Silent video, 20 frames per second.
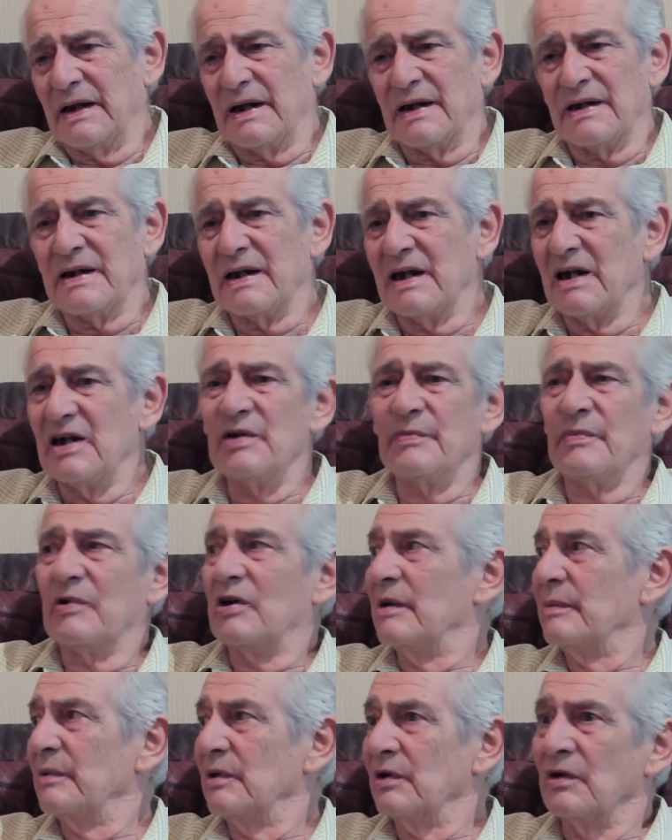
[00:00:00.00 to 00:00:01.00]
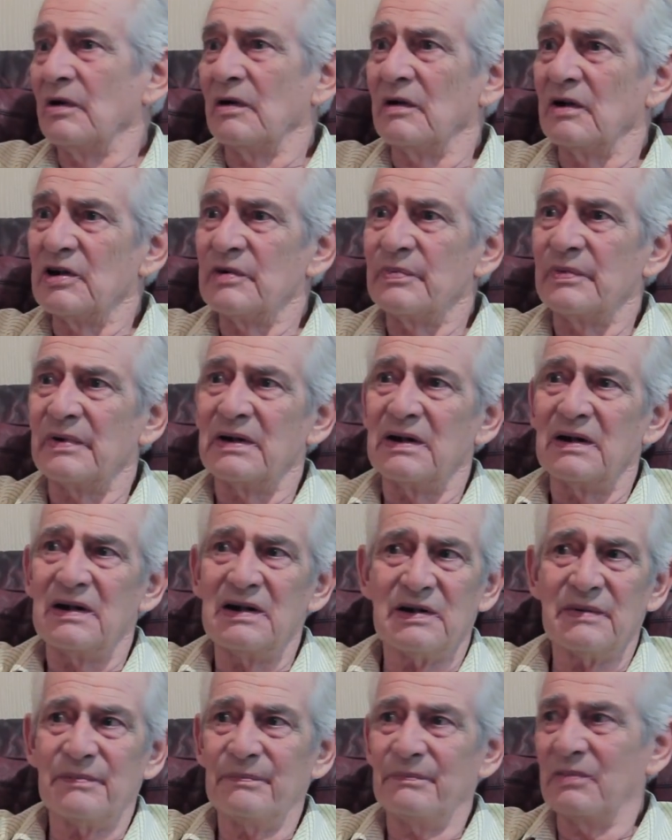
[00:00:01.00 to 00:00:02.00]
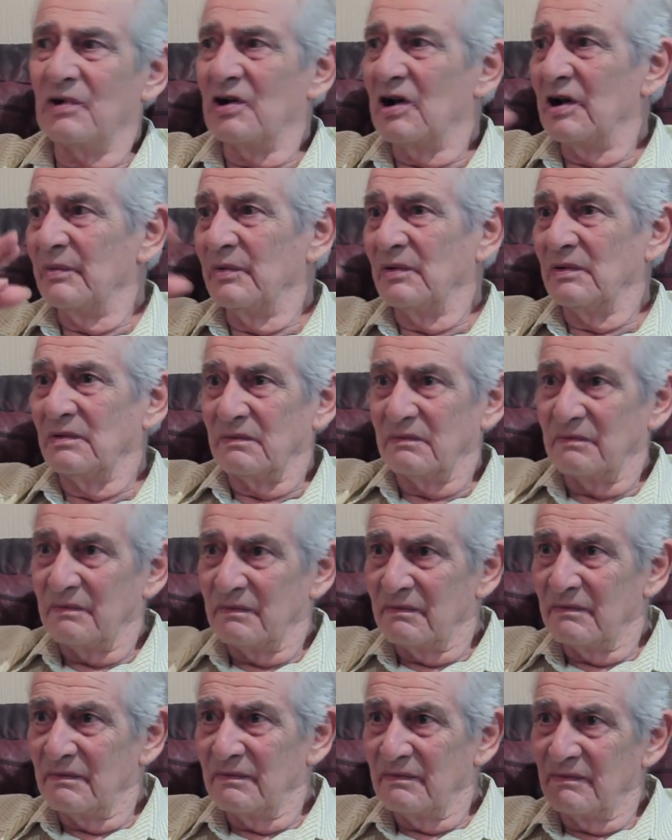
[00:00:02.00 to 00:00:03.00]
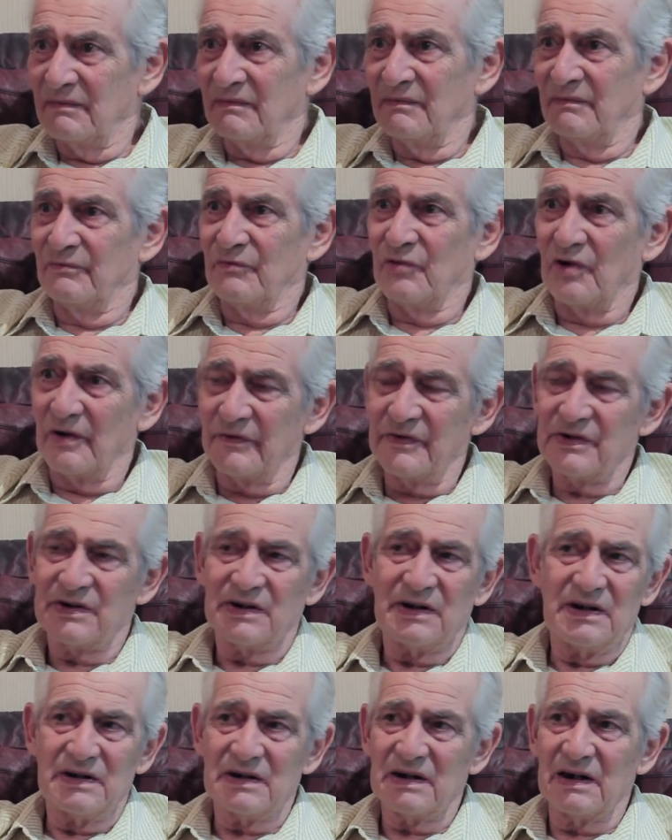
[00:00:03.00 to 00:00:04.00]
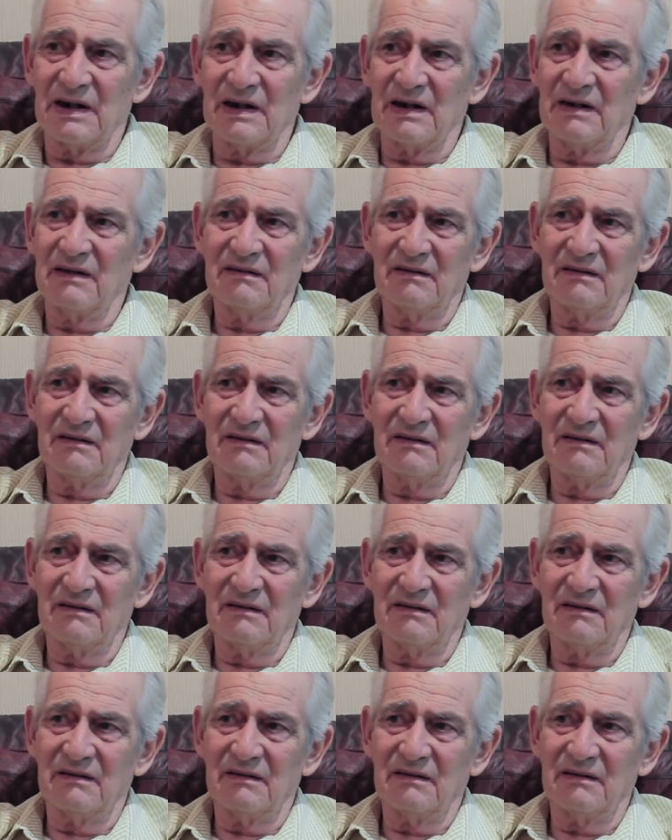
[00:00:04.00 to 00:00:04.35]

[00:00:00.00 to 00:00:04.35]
had no Bible knowledge, but his Bible prophecies are